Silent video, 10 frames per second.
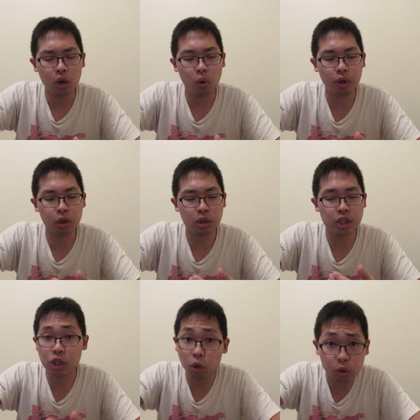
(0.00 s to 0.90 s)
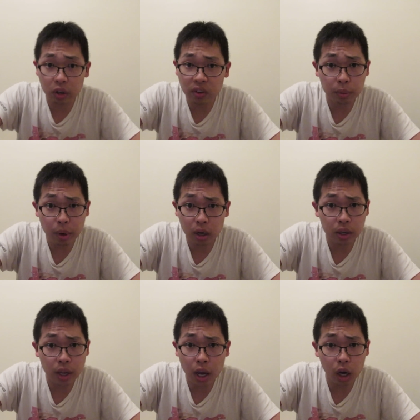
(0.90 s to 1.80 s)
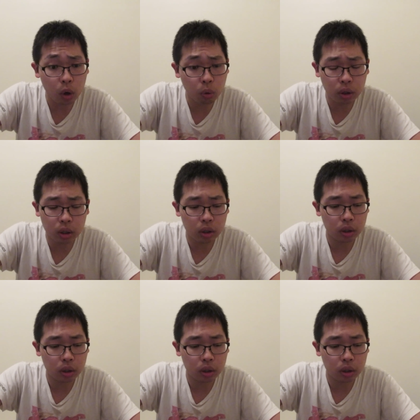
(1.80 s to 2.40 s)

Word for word: or you're still grieving about it now.